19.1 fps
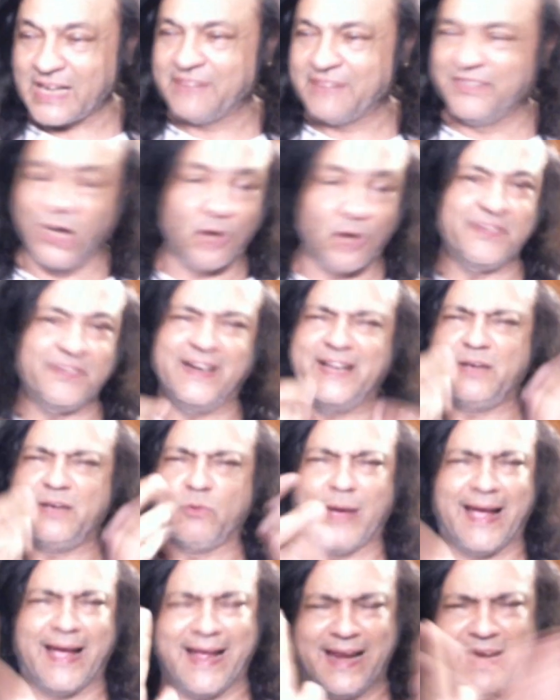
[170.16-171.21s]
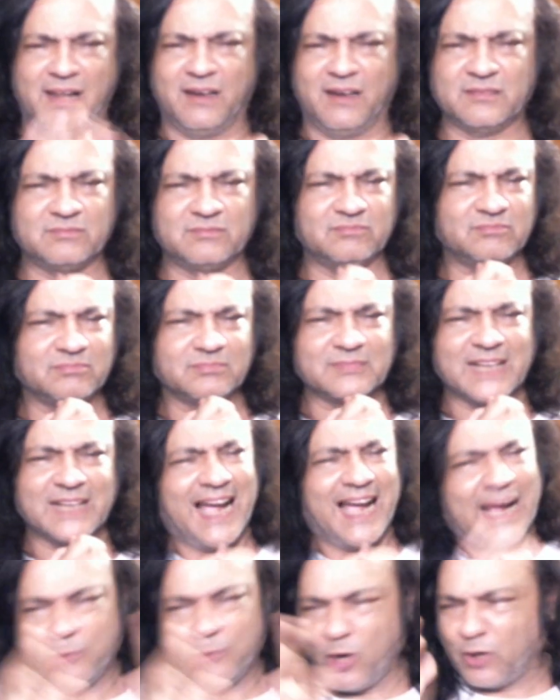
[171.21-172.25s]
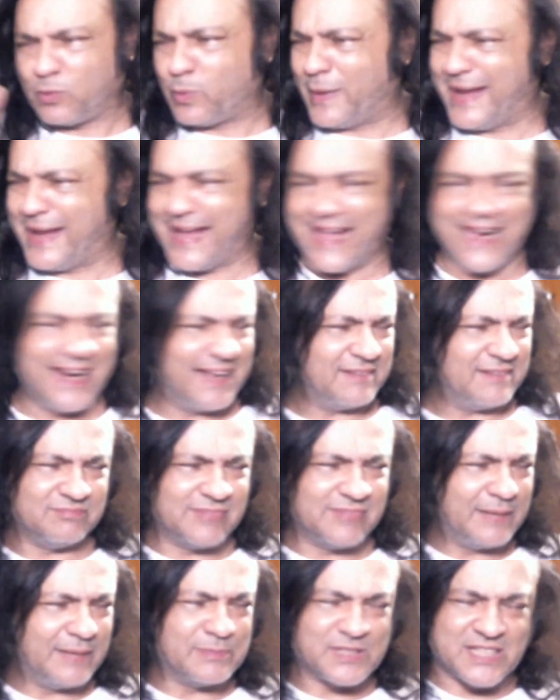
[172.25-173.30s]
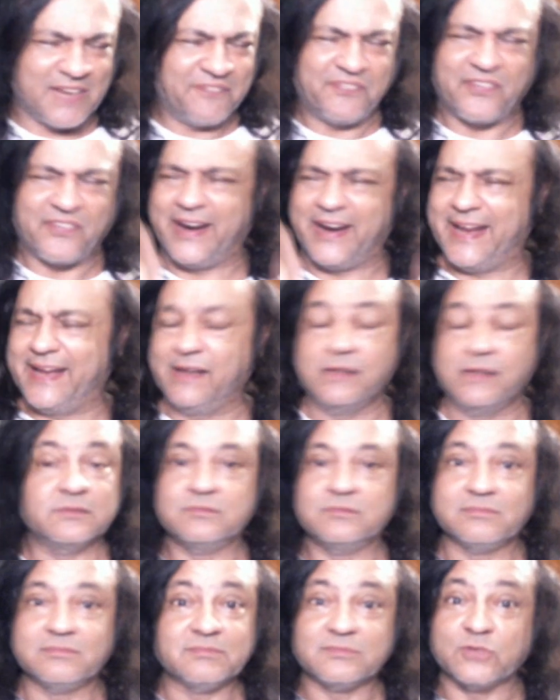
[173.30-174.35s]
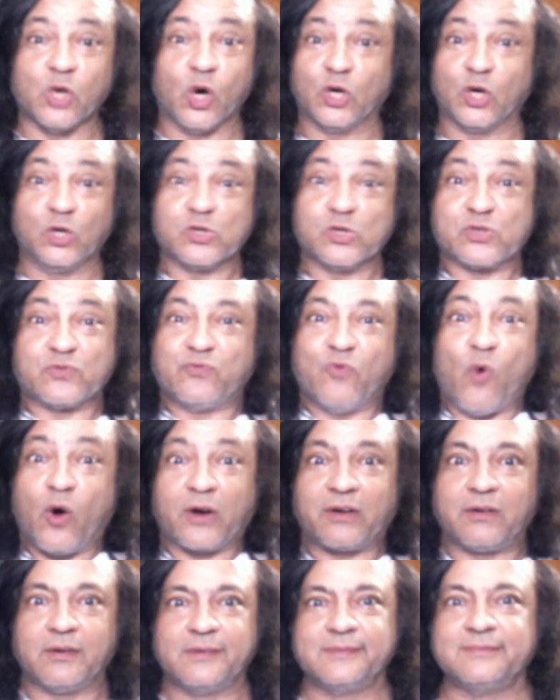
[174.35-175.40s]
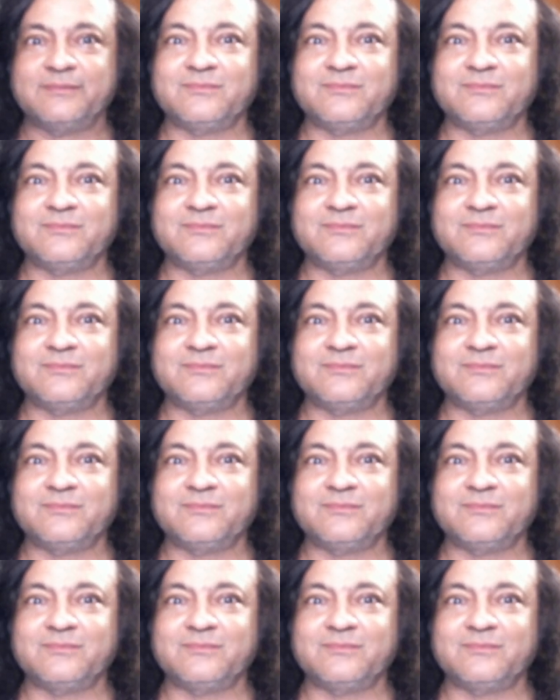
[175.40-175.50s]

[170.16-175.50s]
We're not feeling well. I'm not well. I'm suffering. God knows what.